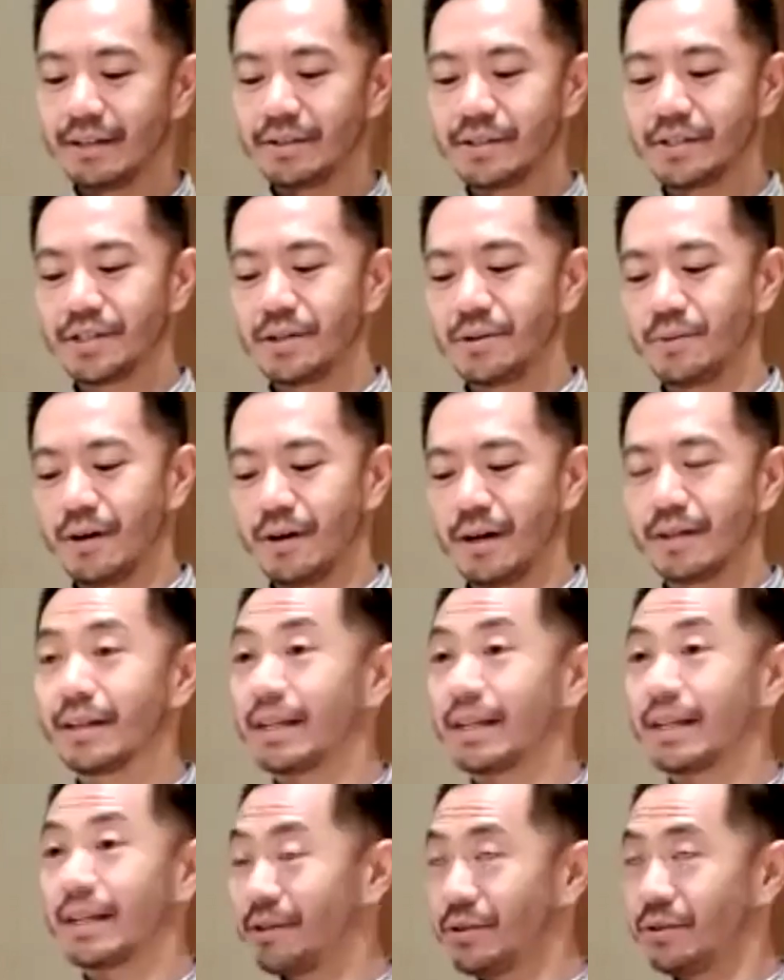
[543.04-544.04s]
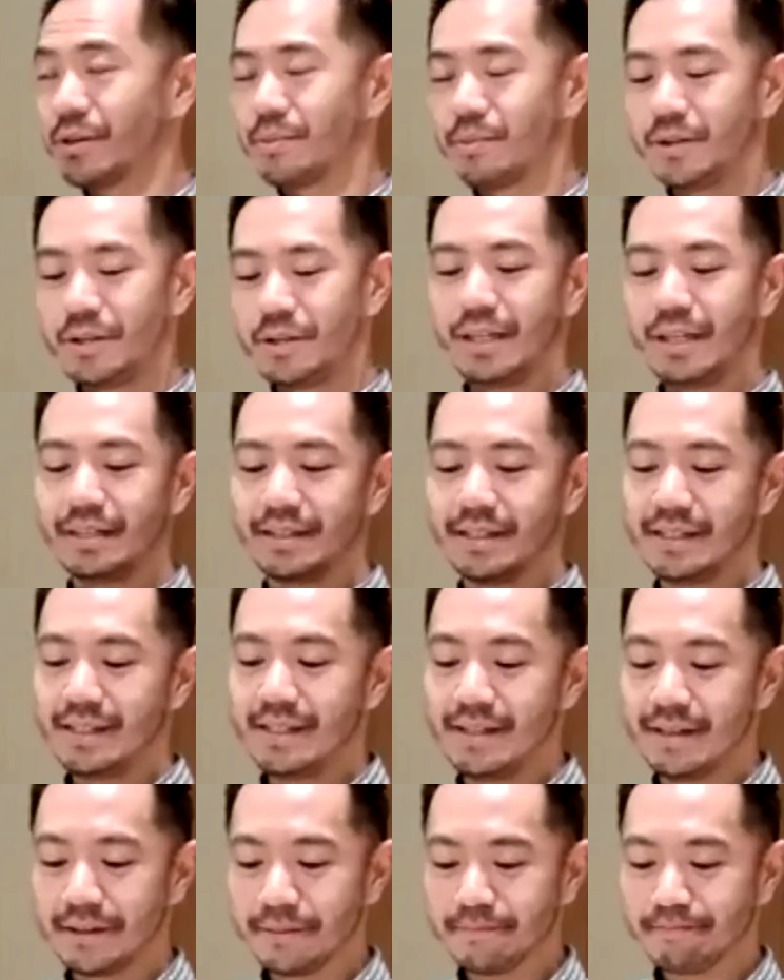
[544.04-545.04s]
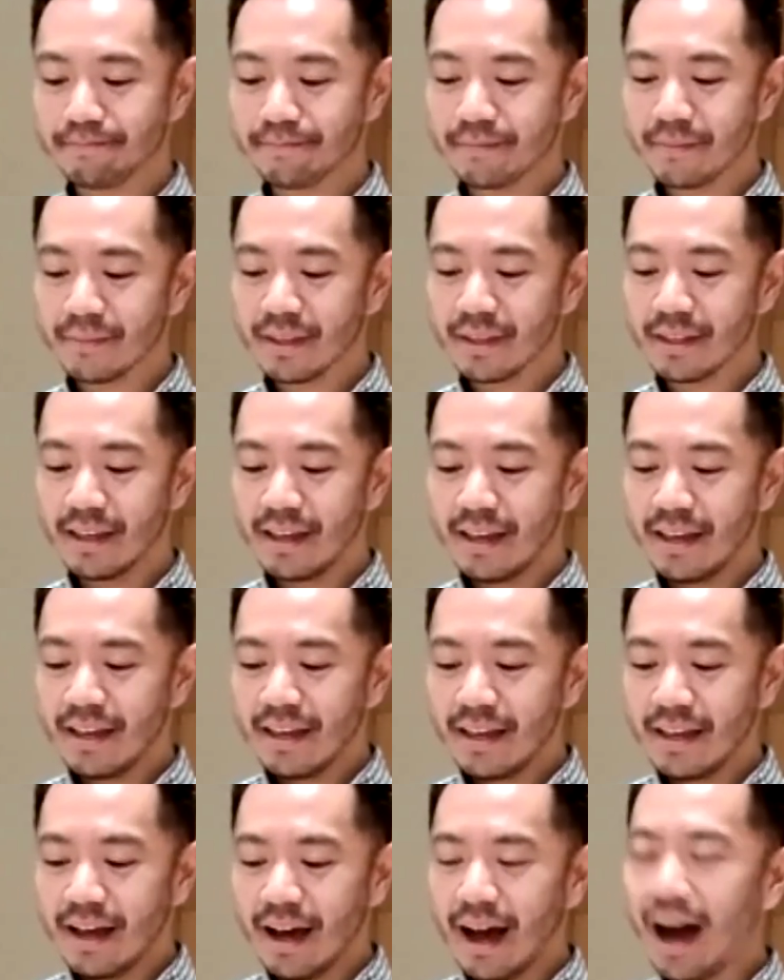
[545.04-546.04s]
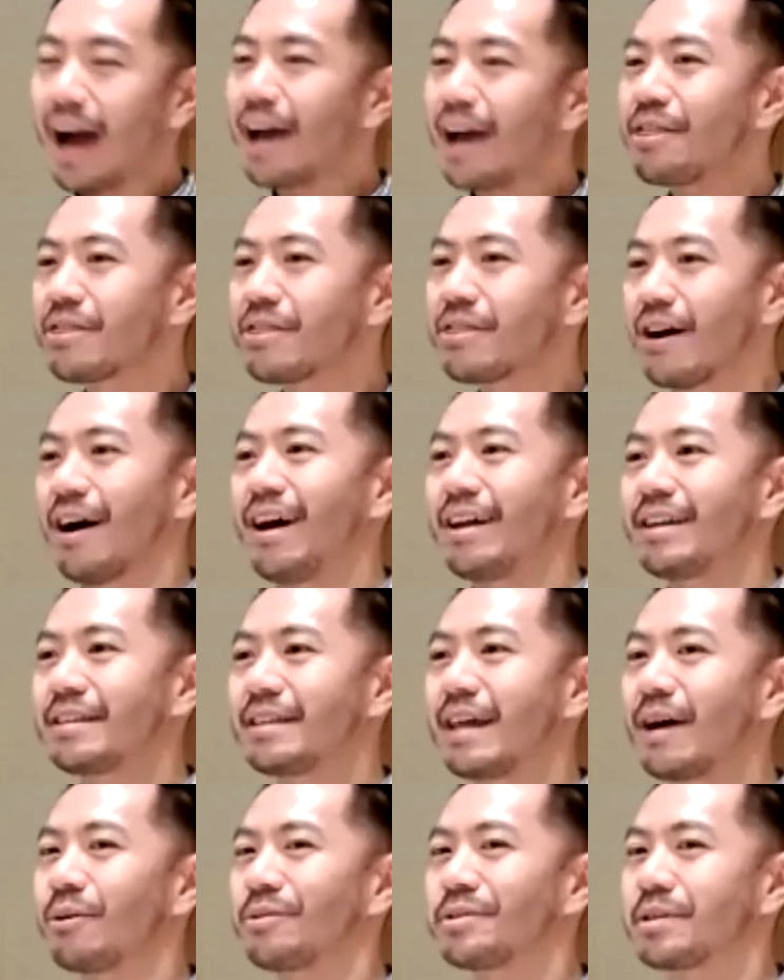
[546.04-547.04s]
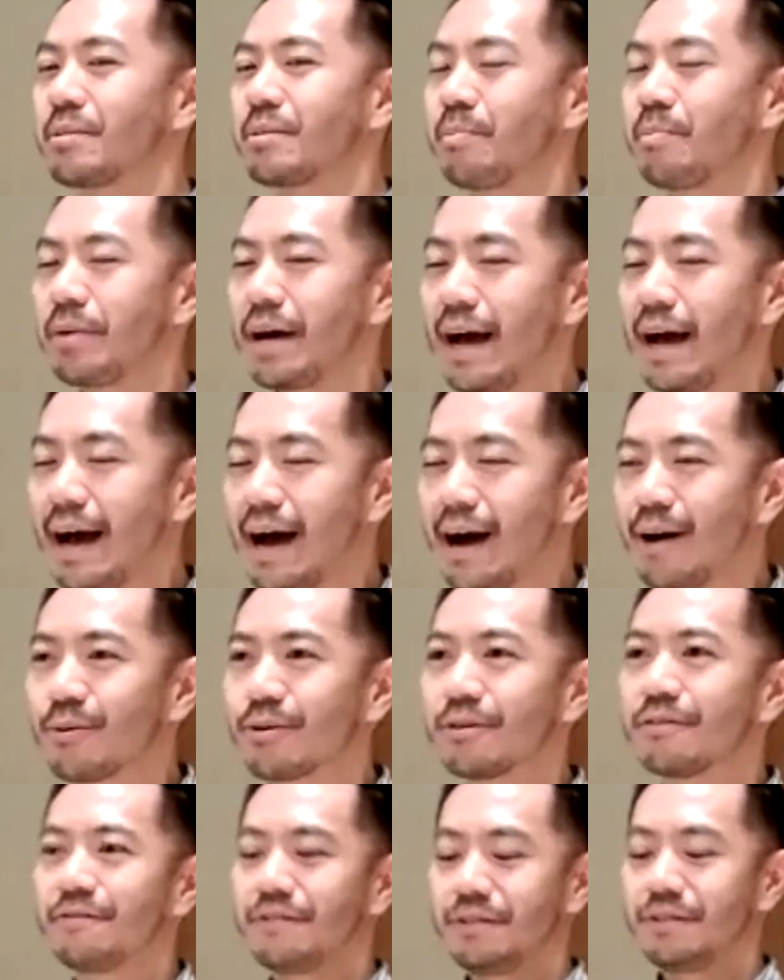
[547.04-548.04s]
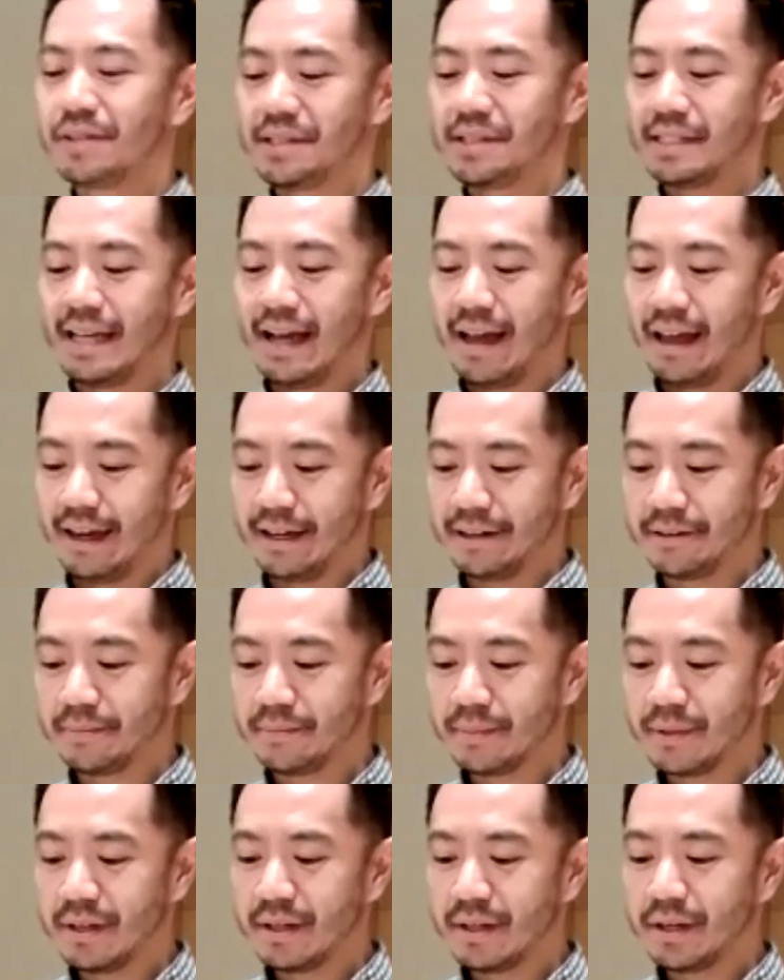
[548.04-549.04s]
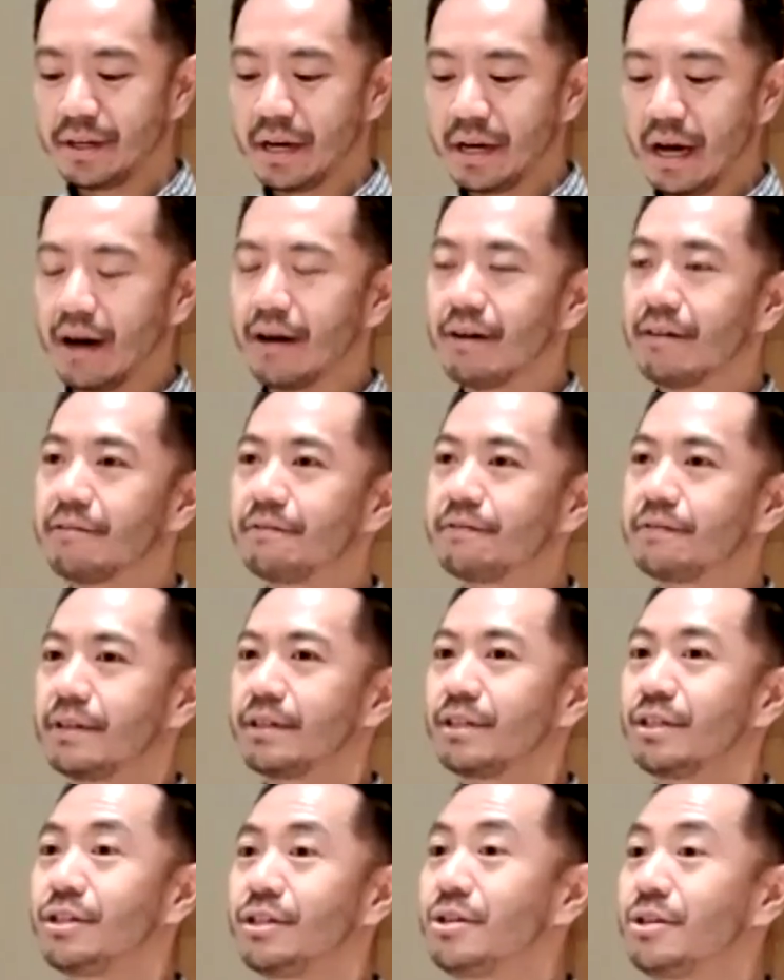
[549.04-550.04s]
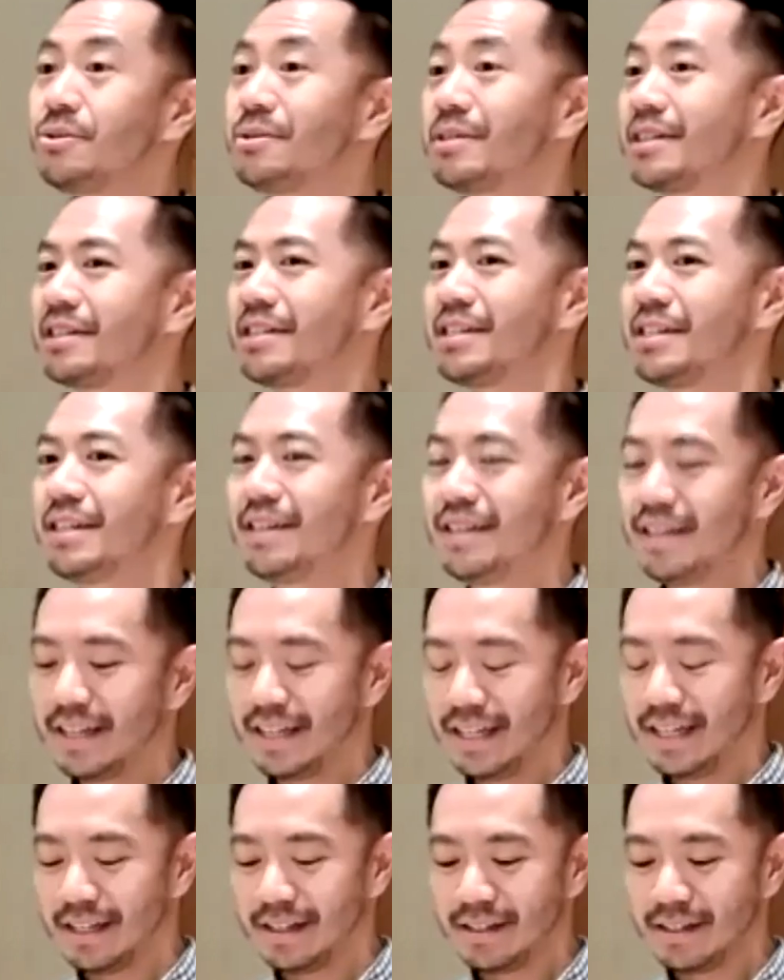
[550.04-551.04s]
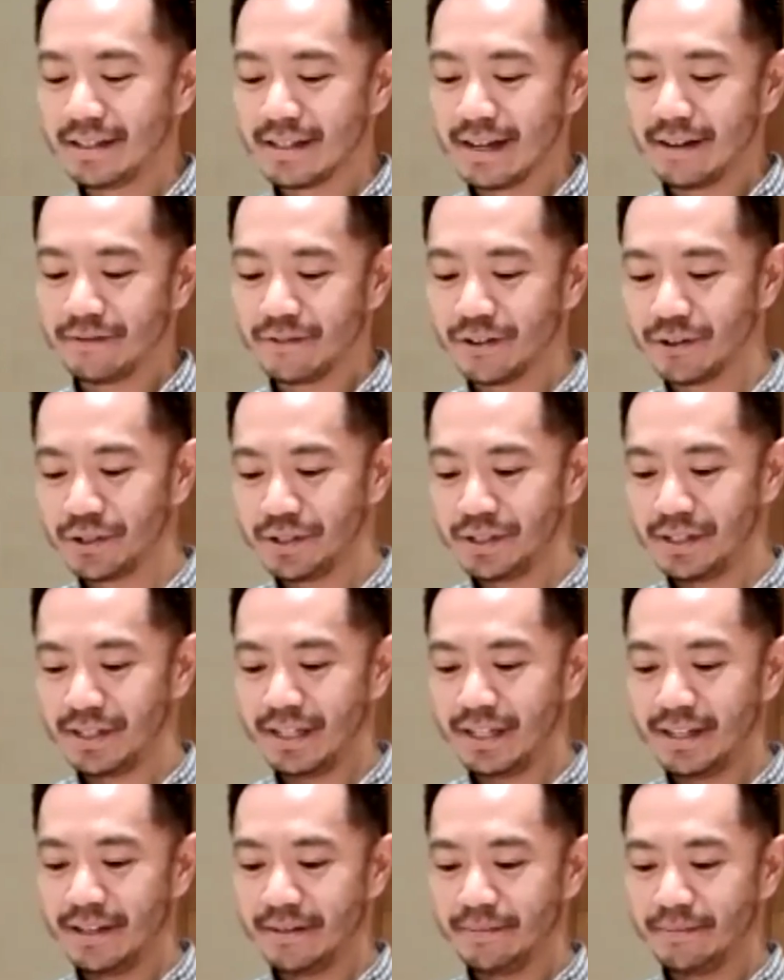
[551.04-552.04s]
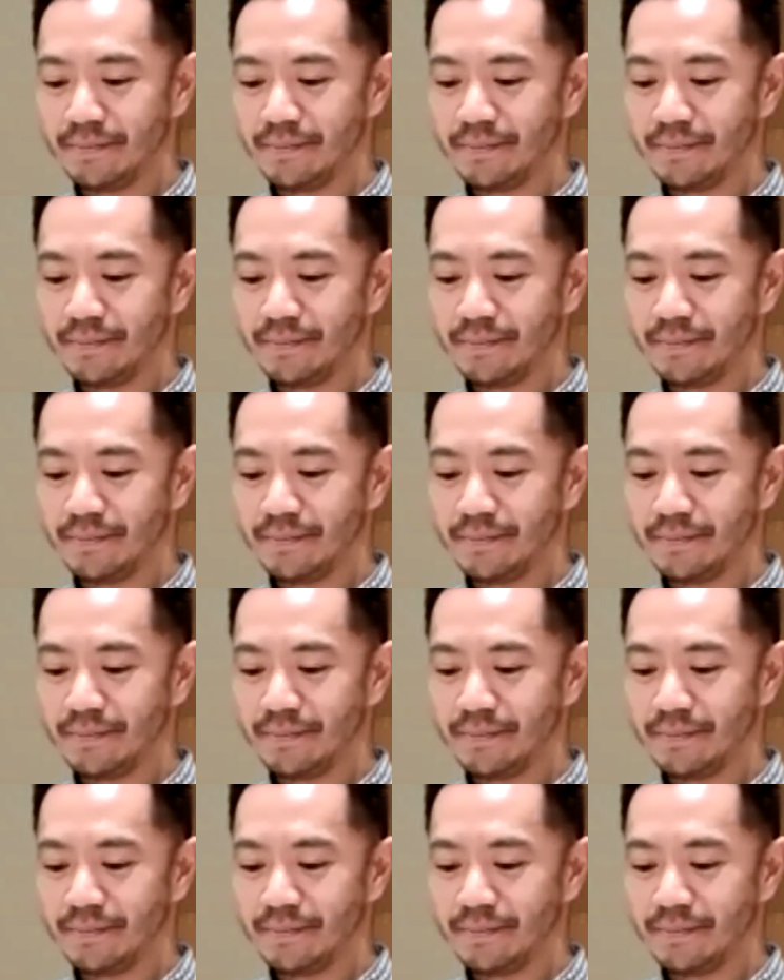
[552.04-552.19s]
and so on, Hindu community and Sikh. I thought that was a powerful sign of unity in diversity.